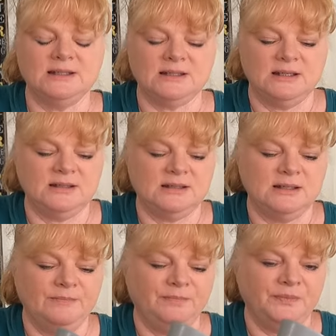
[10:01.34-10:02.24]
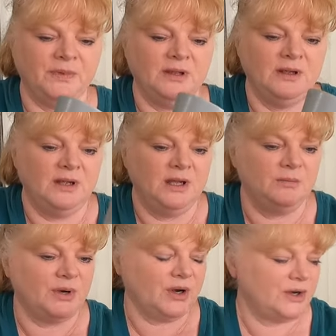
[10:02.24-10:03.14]
an incense
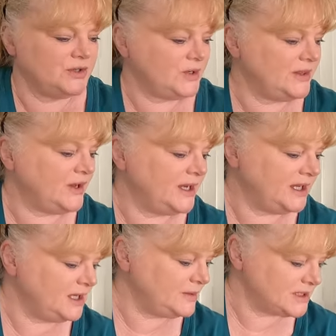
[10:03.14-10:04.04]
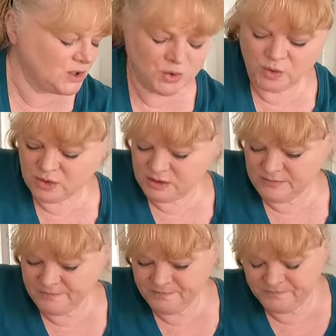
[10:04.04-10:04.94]
burner. So I thought he was
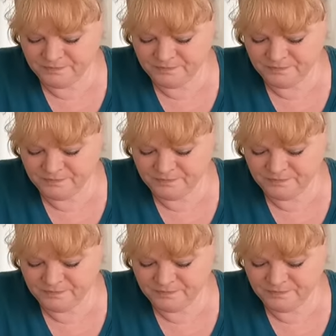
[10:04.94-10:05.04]
cool.